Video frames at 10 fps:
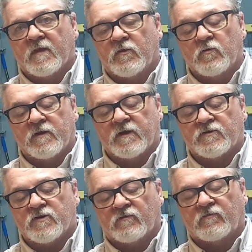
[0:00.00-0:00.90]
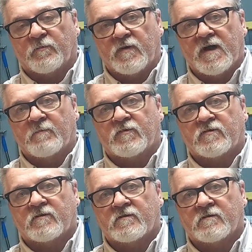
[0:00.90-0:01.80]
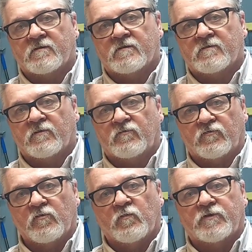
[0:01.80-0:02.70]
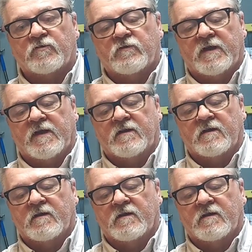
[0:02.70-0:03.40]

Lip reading: you can adjust the pumps to suit what you need.